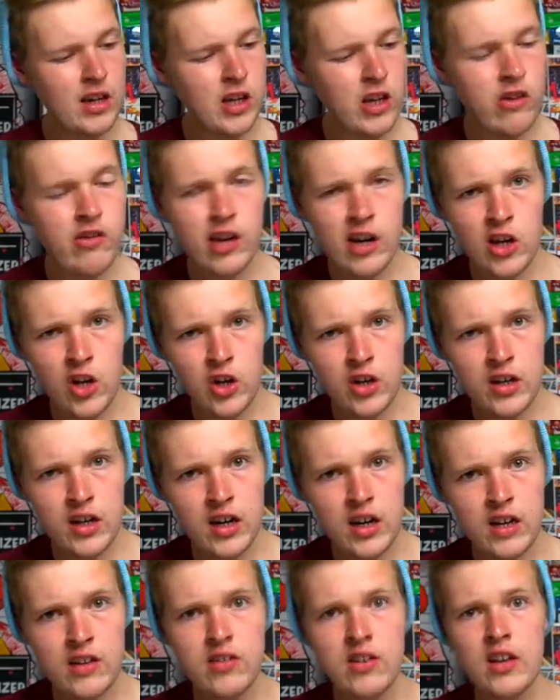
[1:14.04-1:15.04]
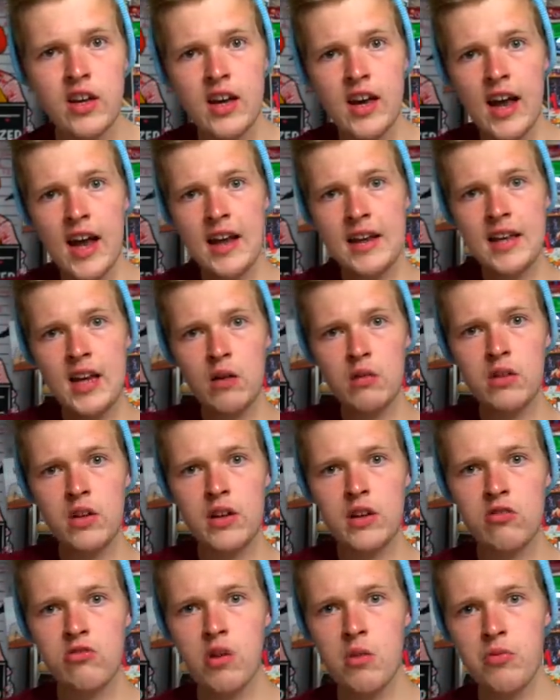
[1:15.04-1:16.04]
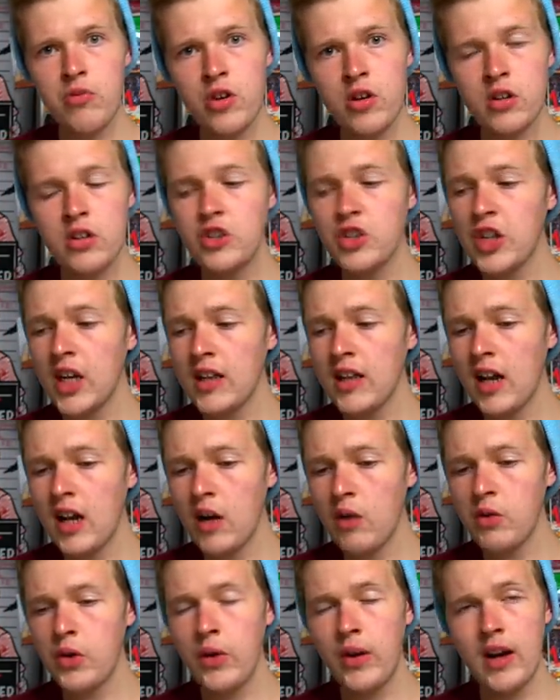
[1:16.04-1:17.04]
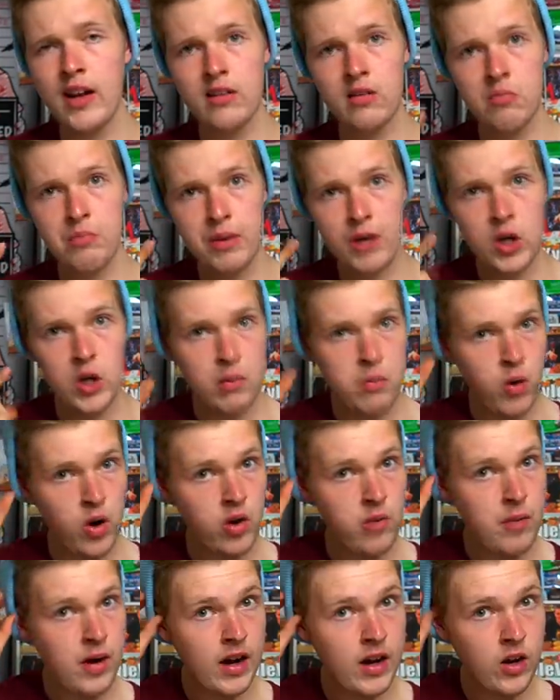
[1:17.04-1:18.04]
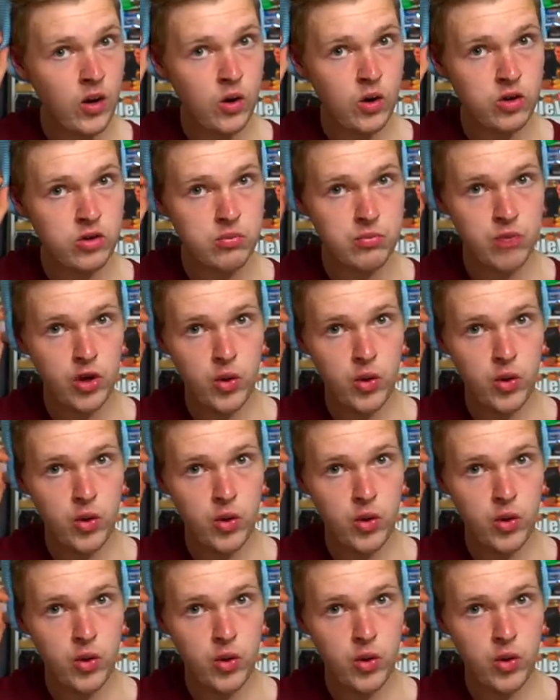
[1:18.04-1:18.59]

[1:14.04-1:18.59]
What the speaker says: you're in luck, guys. Head down to the description, check that out. You guys can pick up one of my awesome